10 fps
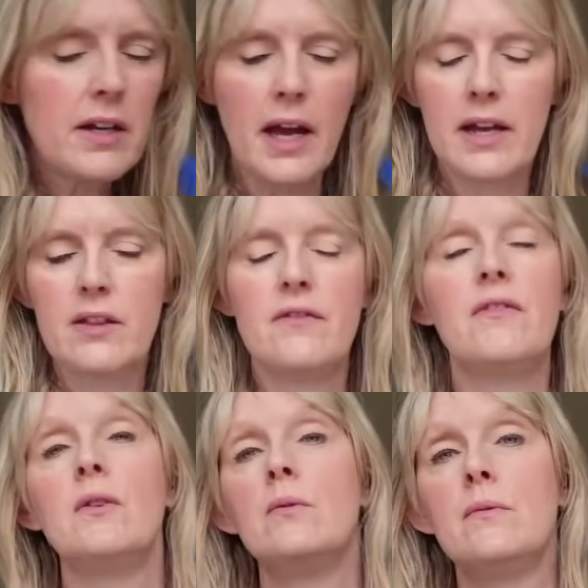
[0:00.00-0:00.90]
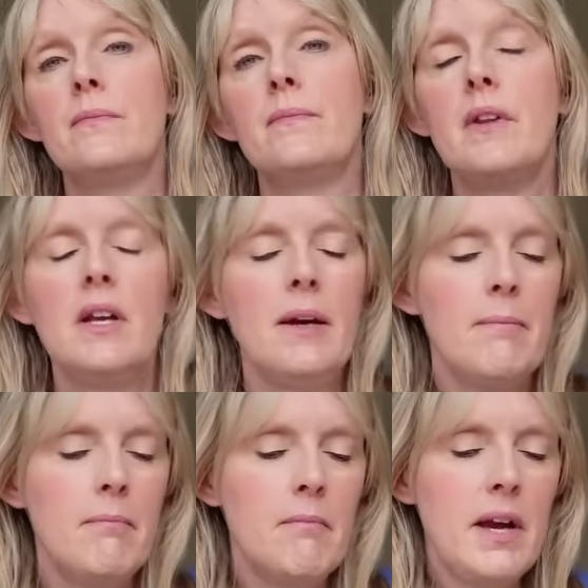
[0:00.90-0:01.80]
Okay, the Fool.
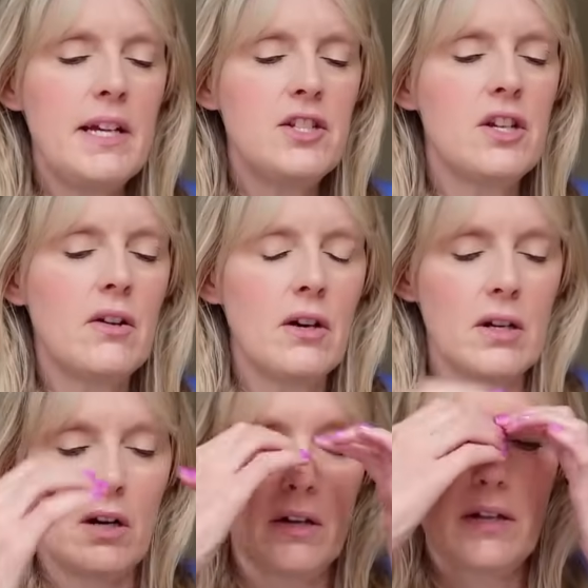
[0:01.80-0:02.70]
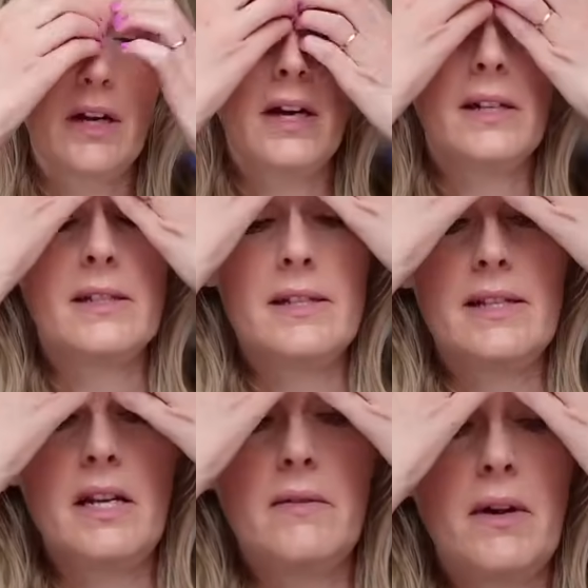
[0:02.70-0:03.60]
Major Arcana,
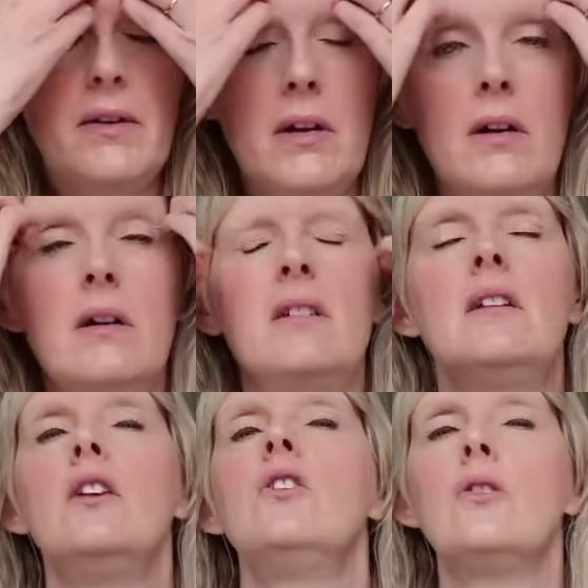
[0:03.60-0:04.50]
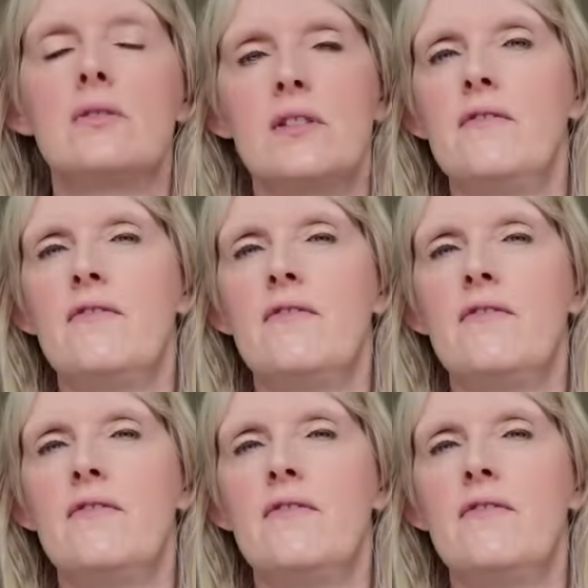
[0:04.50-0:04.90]
zero card, lots of